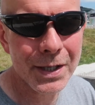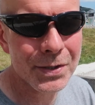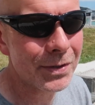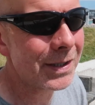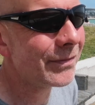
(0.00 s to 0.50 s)

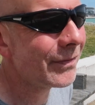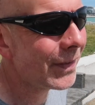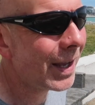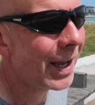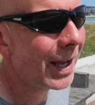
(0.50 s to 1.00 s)
Airstream?
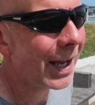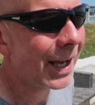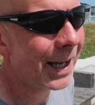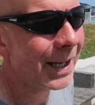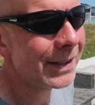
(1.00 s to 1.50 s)

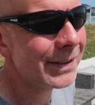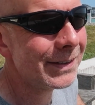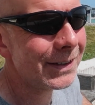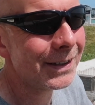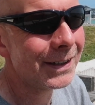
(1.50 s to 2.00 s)

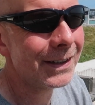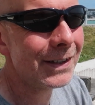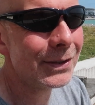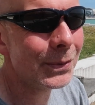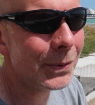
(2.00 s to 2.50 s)
And I
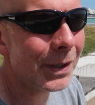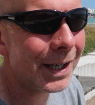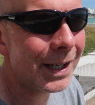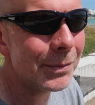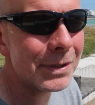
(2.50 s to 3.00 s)
thought
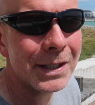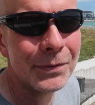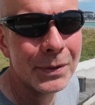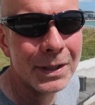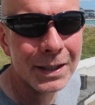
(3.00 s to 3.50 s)
I would give
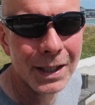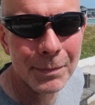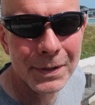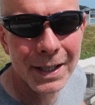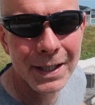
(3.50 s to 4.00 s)
you a little
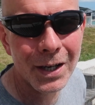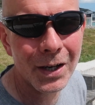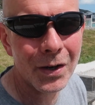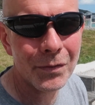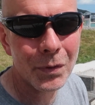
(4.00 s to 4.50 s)
update
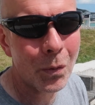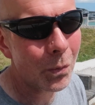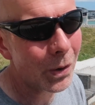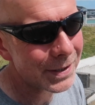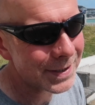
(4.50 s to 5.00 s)
of
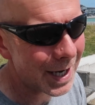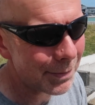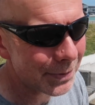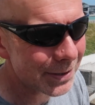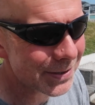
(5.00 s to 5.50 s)
what's
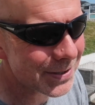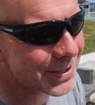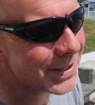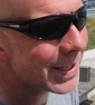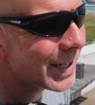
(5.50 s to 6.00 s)
happened.